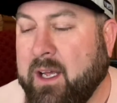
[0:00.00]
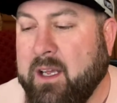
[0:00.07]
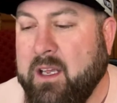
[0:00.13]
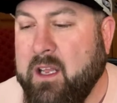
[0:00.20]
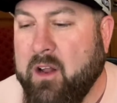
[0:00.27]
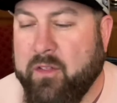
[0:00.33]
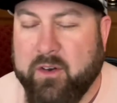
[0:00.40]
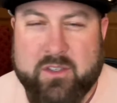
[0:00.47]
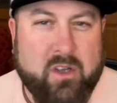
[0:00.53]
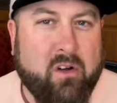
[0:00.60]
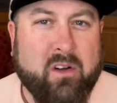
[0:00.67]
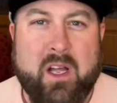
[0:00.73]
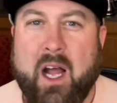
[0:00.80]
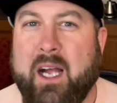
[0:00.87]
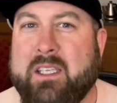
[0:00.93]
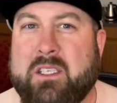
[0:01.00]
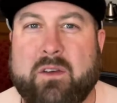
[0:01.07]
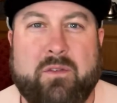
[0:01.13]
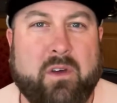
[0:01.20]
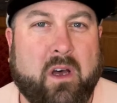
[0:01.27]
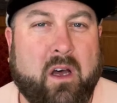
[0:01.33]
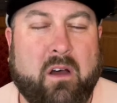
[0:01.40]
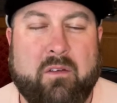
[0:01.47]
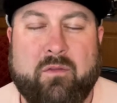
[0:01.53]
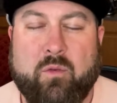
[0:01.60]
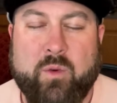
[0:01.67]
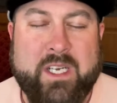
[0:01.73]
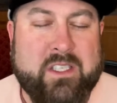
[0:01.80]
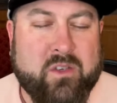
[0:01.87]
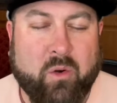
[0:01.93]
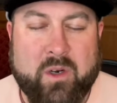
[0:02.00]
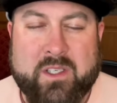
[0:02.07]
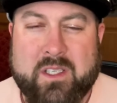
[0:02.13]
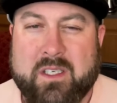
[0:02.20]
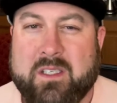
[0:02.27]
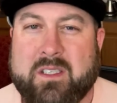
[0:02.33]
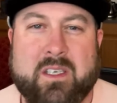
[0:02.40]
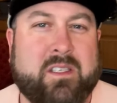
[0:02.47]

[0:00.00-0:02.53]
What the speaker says: You know, there's all kinds of resources: